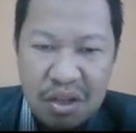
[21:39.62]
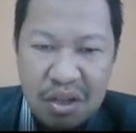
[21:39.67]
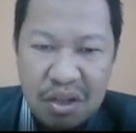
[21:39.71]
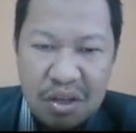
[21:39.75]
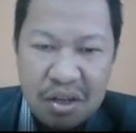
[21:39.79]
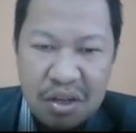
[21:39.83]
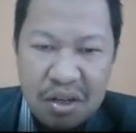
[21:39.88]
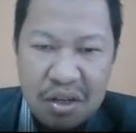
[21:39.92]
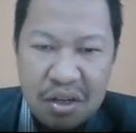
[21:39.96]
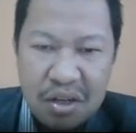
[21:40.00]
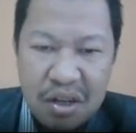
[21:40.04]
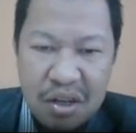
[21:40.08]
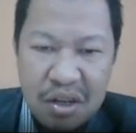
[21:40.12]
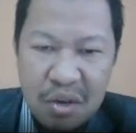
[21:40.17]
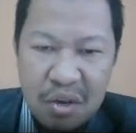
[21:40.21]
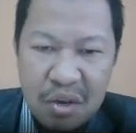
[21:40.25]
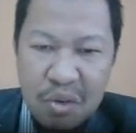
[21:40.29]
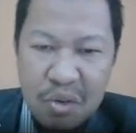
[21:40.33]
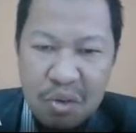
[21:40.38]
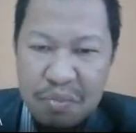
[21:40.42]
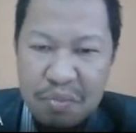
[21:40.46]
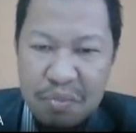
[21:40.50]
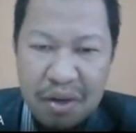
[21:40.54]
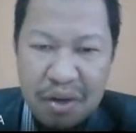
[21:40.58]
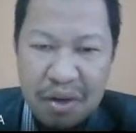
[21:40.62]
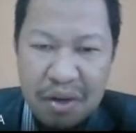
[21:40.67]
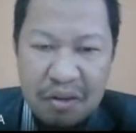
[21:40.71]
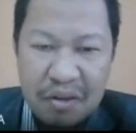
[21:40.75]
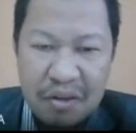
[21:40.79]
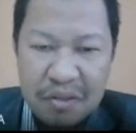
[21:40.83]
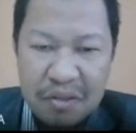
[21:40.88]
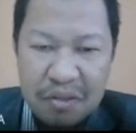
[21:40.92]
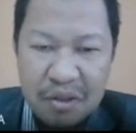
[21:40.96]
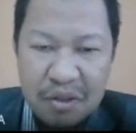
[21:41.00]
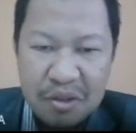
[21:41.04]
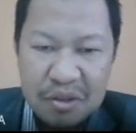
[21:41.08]
lower part
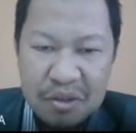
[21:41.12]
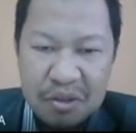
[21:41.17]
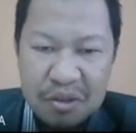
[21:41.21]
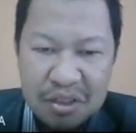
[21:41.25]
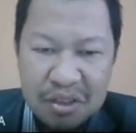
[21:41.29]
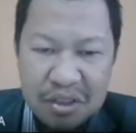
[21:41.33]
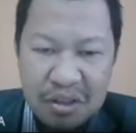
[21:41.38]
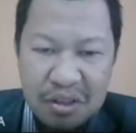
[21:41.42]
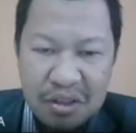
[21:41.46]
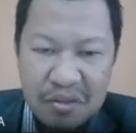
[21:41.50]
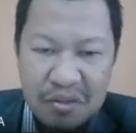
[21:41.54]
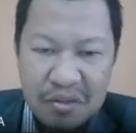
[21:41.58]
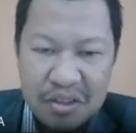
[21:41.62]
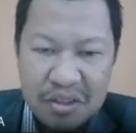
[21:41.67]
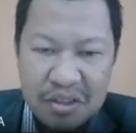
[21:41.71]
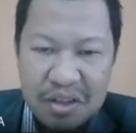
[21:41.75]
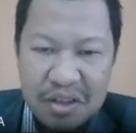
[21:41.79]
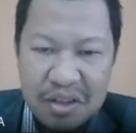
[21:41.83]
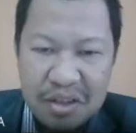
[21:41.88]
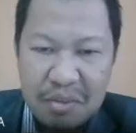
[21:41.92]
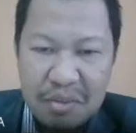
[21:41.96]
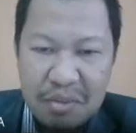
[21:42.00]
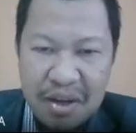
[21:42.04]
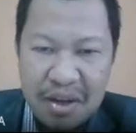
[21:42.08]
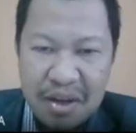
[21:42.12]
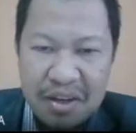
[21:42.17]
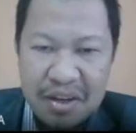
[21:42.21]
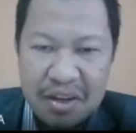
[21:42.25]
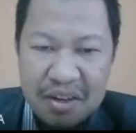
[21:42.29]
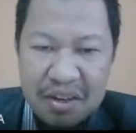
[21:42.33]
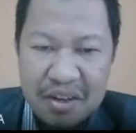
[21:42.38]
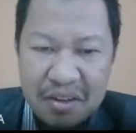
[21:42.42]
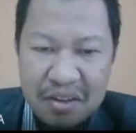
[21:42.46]
of the sideband.